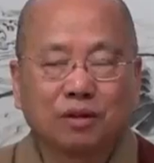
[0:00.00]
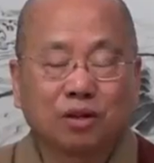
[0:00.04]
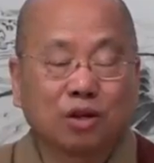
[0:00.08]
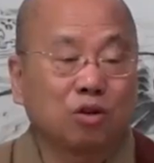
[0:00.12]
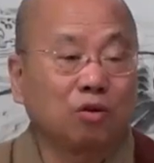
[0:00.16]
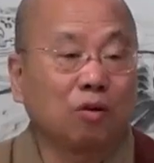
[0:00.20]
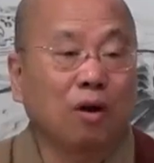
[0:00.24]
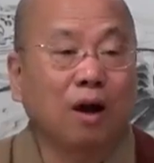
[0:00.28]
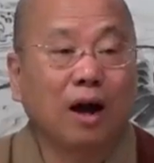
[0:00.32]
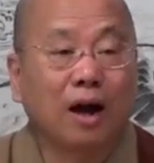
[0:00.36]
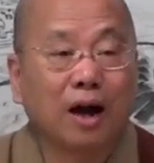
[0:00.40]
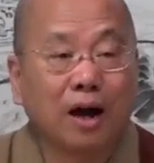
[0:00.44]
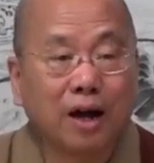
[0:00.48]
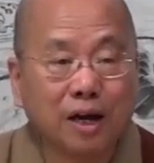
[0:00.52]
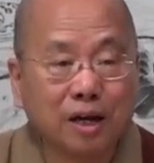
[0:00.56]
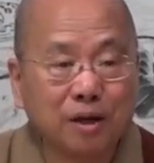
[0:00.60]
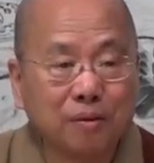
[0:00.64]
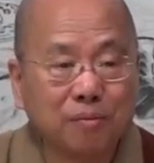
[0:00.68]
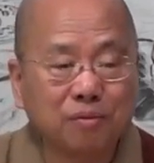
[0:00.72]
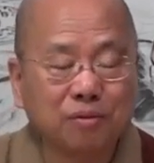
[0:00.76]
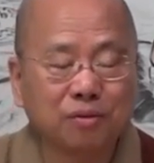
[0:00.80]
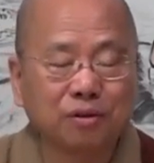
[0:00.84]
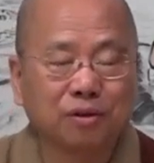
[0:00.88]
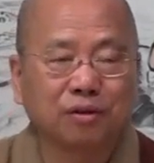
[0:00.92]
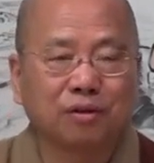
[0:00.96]

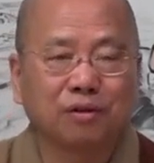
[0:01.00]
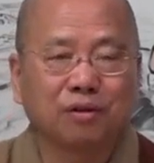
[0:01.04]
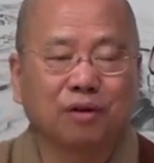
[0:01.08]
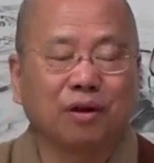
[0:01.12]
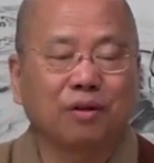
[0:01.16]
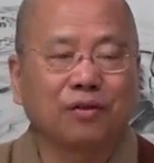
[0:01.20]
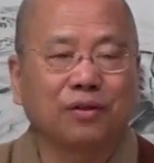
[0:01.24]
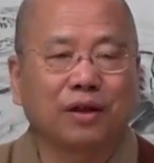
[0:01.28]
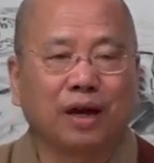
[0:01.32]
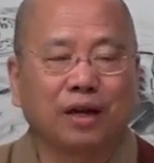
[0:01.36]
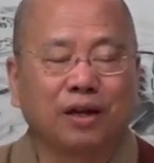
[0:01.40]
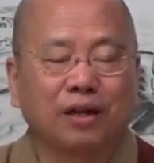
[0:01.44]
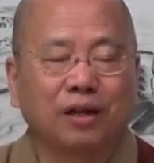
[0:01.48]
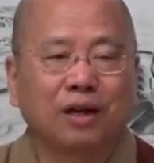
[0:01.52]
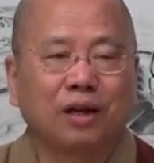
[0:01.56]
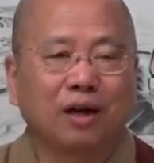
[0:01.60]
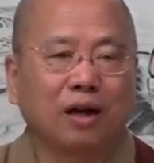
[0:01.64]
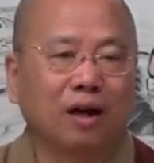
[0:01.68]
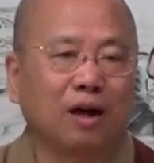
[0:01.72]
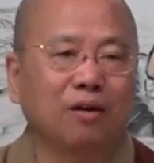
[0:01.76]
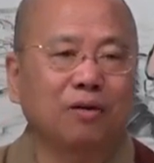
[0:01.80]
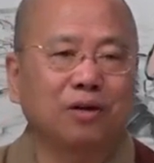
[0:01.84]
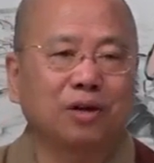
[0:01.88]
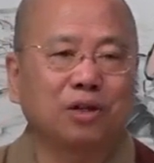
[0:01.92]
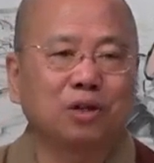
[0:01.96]
crimes and all that.
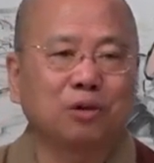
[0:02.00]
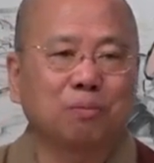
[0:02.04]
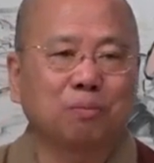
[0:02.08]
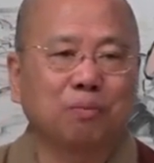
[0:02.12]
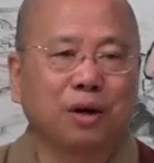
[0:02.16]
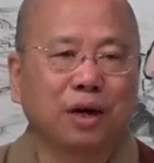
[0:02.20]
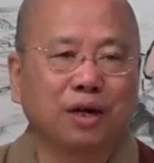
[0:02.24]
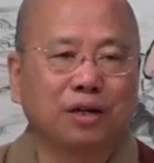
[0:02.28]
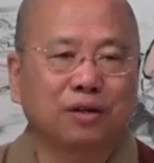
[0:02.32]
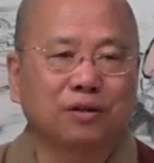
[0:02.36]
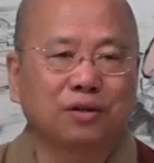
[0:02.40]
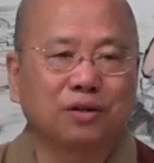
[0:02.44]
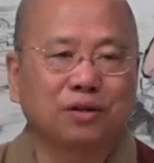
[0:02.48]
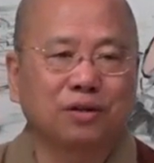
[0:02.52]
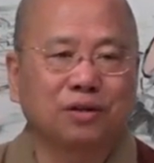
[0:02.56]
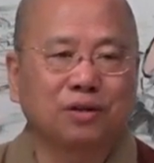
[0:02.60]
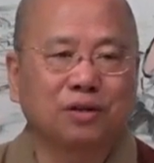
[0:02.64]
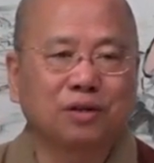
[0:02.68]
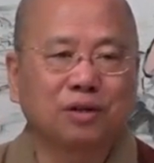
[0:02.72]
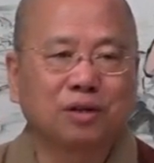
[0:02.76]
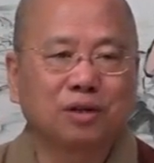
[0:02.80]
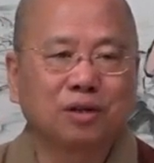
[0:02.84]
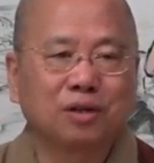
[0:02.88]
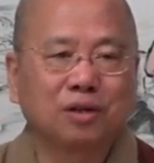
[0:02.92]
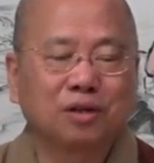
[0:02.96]
How can you
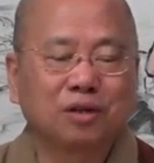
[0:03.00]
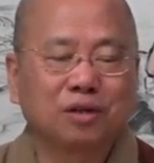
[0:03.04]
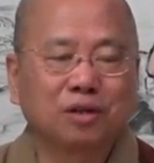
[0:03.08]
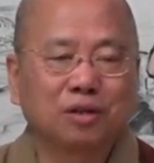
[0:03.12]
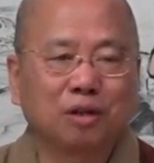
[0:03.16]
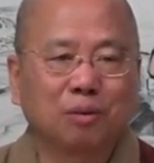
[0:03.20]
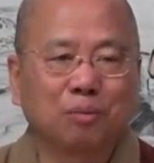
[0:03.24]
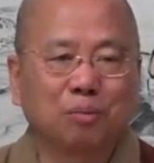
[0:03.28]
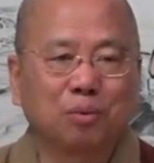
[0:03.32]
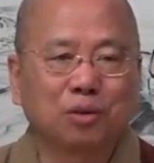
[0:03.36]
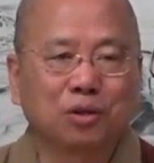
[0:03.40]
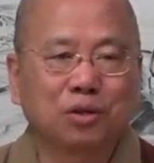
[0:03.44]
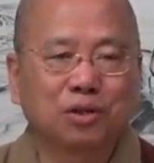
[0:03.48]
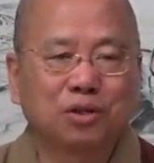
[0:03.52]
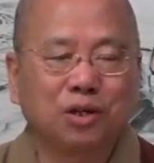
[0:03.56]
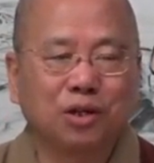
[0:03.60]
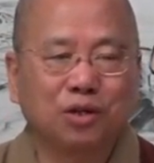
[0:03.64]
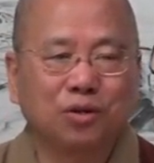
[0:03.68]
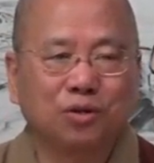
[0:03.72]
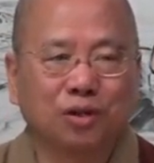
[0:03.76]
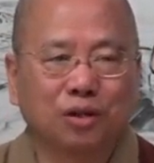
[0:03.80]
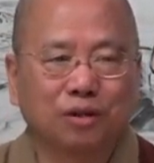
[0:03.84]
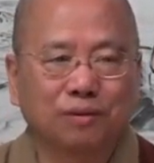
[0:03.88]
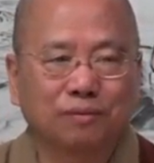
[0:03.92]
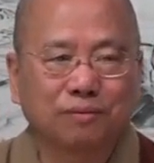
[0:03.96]
practice the Buddhist
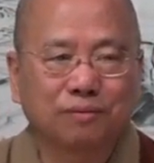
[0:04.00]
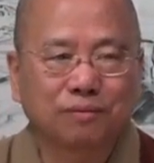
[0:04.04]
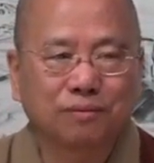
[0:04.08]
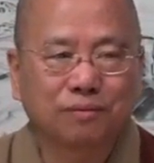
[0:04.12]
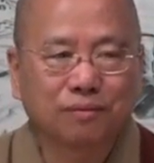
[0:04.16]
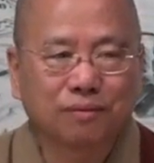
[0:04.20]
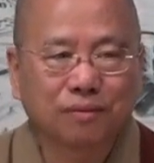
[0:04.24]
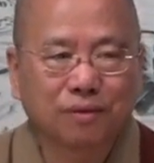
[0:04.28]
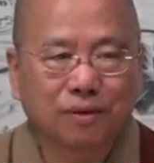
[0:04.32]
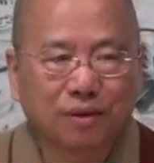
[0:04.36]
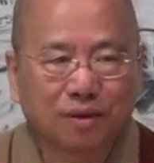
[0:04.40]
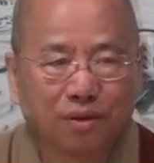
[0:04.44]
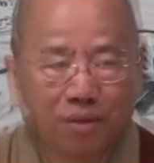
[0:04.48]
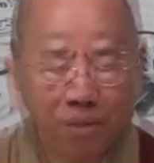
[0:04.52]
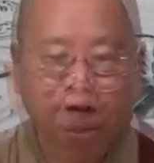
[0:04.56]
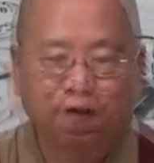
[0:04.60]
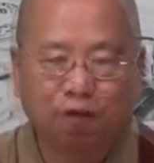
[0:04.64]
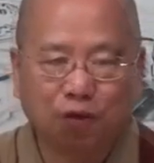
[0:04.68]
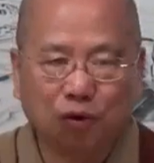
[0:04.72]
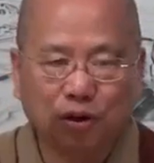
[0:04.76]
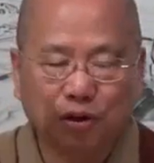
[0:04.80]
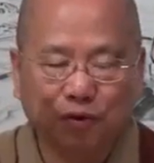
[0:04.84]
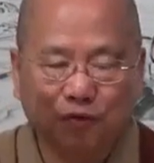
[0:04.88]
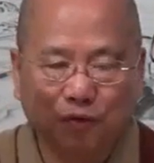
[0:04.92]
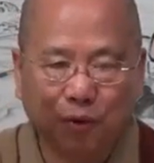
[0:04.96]
teaching? The
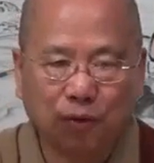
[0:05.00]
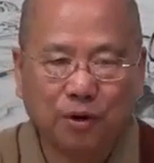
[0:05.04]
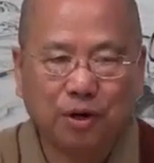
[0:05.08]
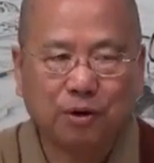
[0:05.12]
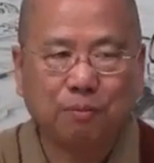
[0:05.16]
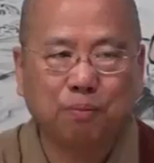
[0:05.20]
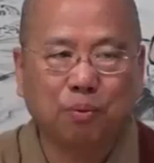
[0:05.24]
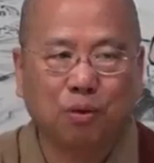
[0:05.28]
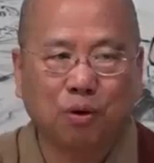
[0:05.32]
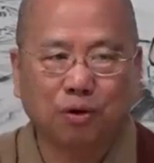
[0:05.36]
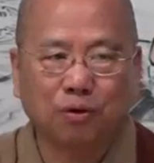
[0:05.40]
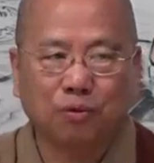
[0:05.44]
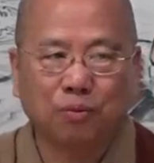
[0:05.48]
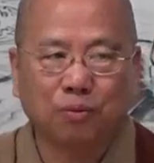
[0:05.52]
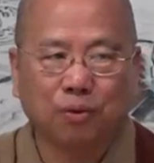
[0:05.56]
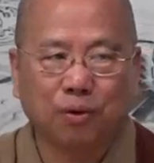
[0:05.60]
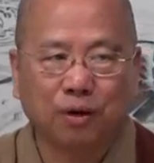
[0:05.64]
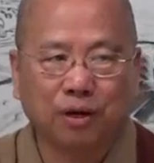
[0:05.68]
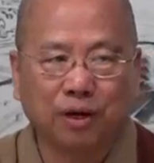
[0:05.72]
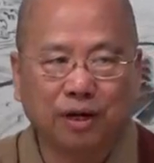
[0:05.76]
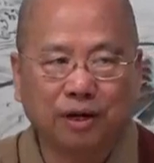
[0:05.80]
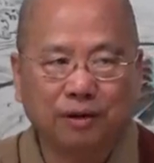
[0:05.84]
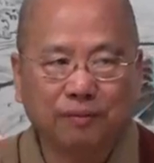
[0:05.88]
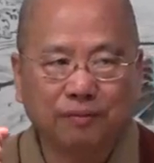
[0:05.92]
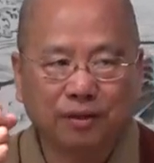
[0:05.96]
first very important
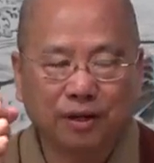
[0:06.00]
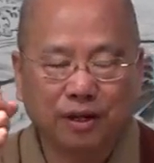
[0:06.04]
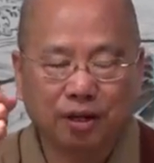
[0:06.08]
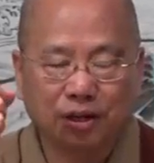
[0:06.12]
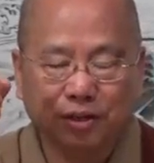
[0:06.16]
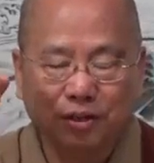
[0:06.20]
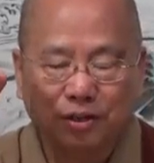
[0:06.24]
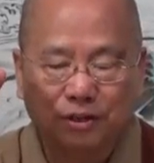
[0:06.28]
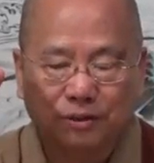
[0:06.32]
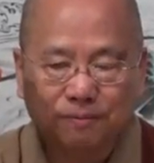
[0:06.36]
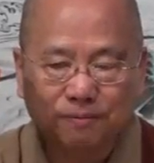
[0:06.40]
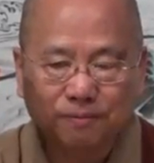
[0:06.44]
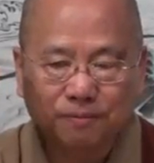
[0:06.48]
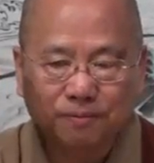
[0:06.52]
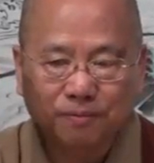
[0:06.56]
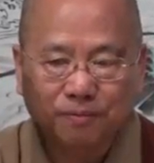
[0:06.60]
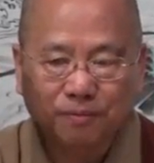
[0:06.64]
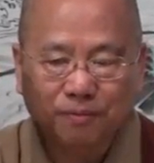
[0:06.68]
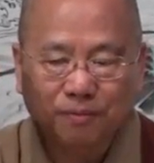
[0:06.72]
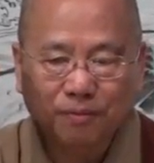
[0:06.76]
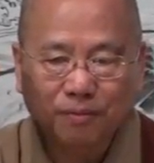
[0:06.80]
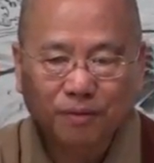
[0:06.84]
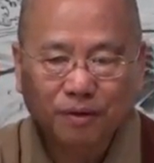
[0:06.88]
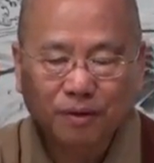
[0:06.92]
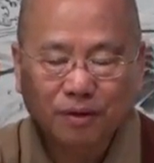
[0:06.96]
way is
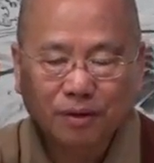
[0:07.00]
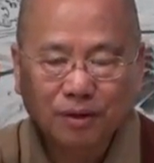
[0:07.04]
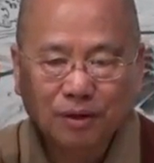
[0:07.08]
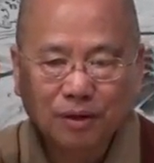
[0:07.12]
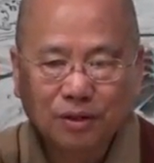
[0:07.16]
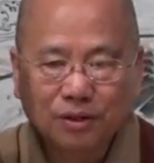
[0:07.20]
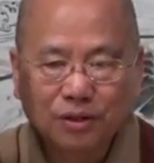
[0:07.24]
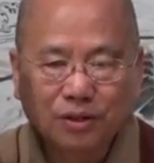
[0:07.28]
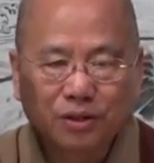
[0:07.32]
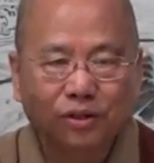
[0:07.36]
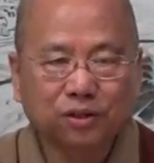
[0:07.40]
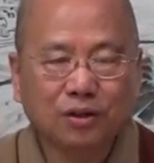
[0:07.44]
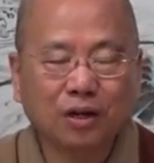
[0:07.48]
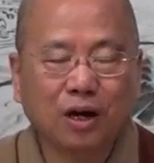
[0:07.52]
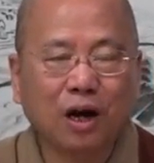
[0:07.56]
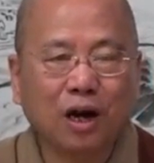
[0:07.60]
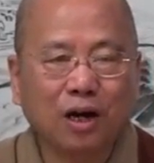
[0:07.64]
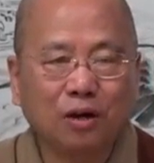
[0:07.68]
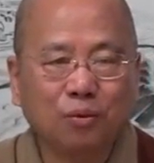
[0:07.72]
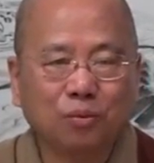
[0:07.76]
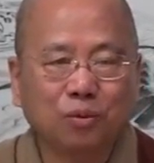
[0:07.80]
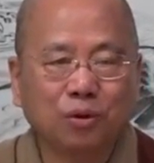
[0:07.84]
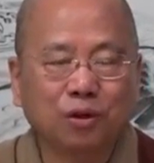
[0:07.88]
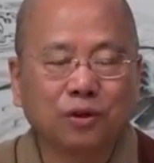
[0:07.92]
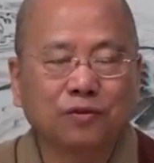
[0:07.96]

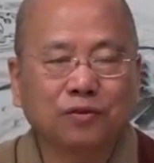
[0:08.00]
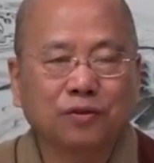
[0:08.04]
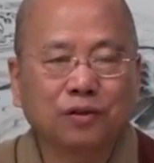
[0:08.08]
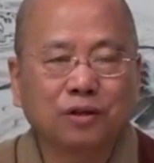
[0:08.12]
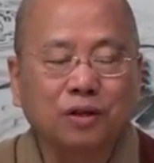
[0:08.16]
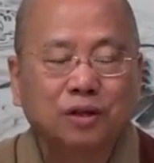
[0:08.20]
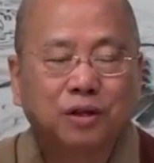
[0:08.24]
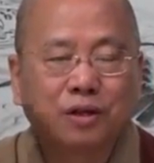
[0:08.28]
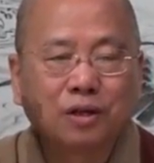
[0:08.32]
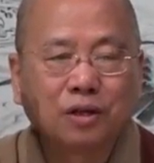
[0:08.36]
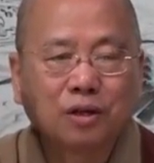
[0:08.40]
start with